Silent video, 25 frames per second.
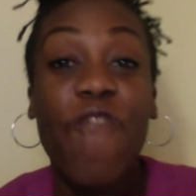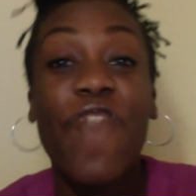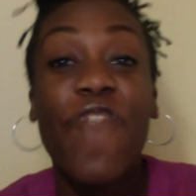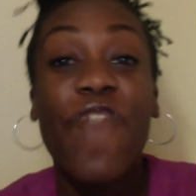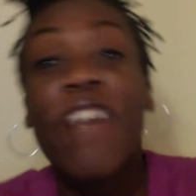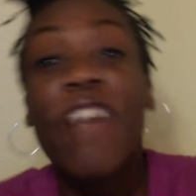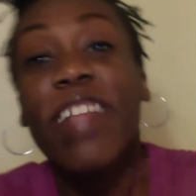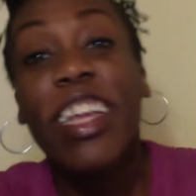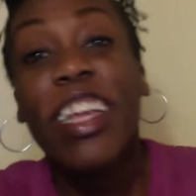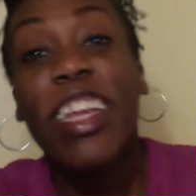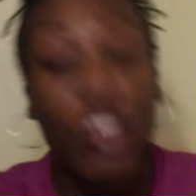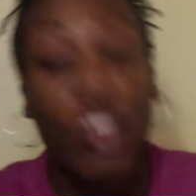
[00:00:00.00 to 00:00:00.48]

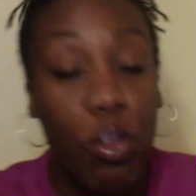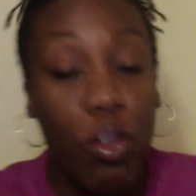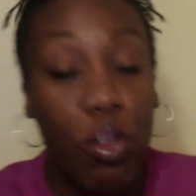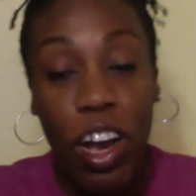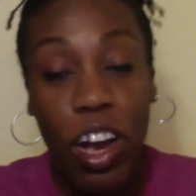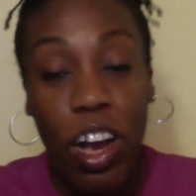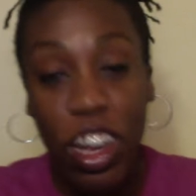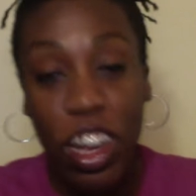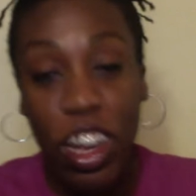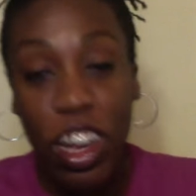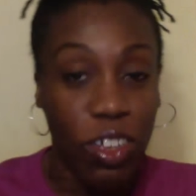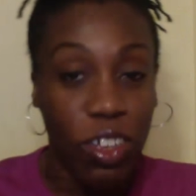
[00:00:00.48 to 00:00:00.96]
52
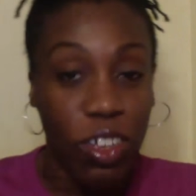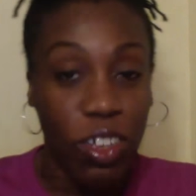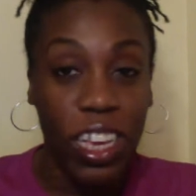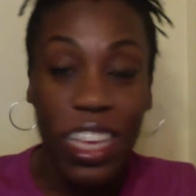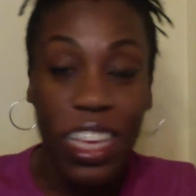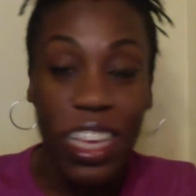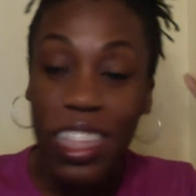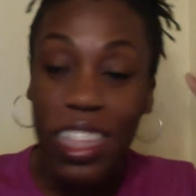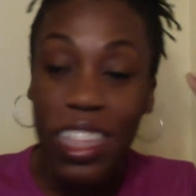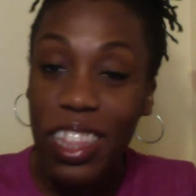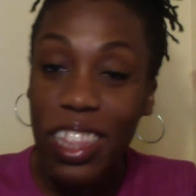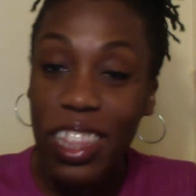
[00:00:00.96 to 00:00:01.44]

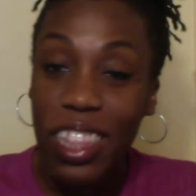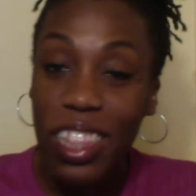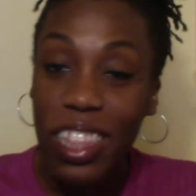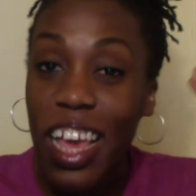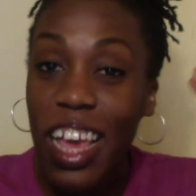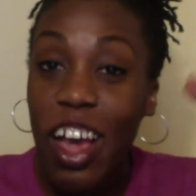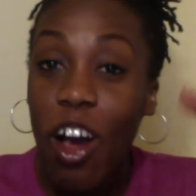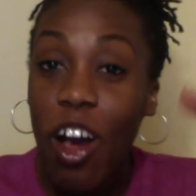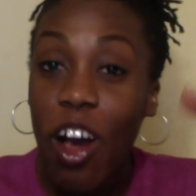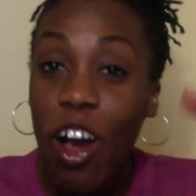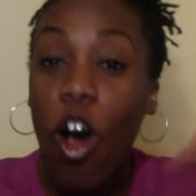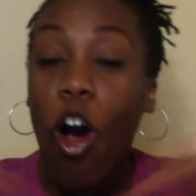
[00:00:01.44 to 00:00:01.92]
countries,
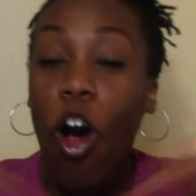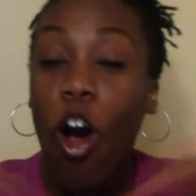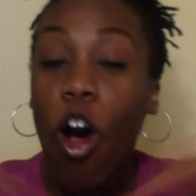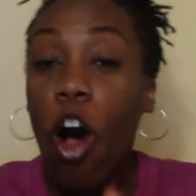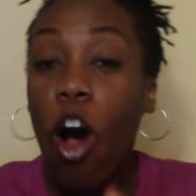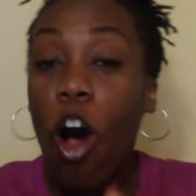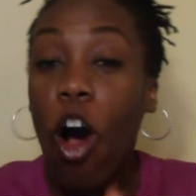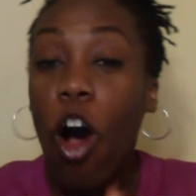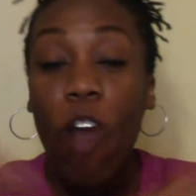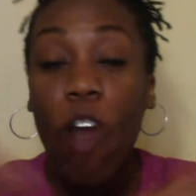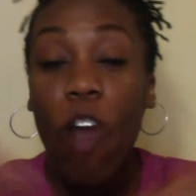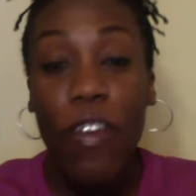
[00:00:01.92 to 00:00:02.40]

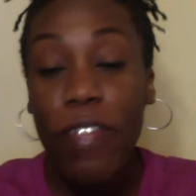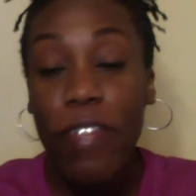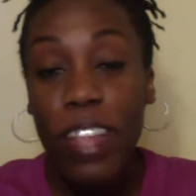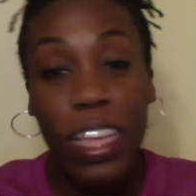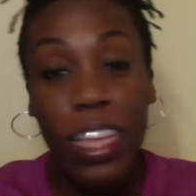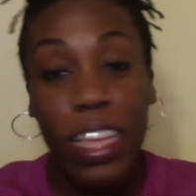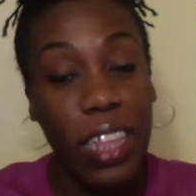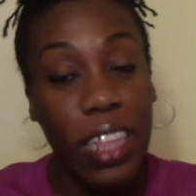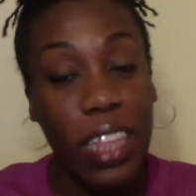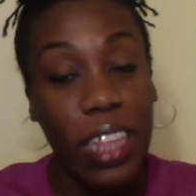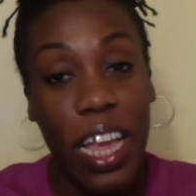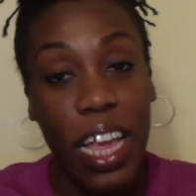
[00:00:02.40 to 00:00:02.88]
all
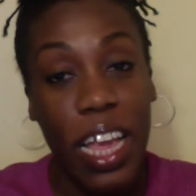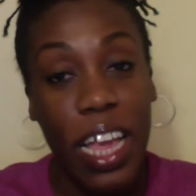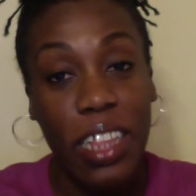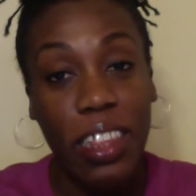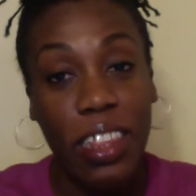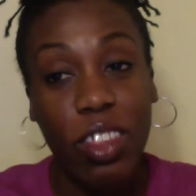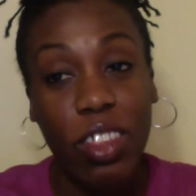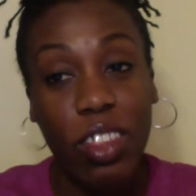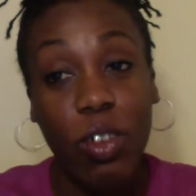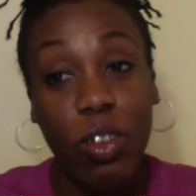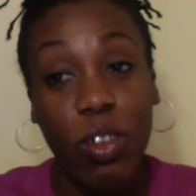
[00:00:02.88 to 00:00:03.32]
50 states.